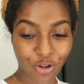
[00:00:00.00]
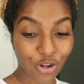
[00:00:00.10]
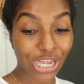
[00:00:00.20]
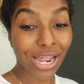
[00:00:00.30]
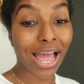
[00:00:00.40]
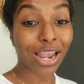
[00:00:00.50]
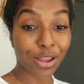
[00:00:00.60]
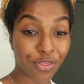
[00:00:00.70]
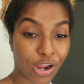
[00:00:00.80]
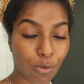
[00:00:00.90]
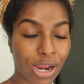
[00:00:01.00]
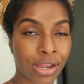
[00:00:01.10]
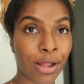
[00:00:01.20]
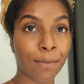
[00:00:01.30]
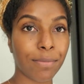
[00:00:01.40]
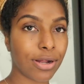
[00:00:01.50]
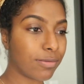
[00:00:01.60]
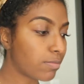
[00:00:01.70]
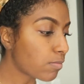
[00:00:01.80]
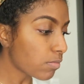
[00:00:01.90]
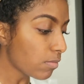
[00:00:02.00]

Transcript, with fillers: they're looking hella thick right now. But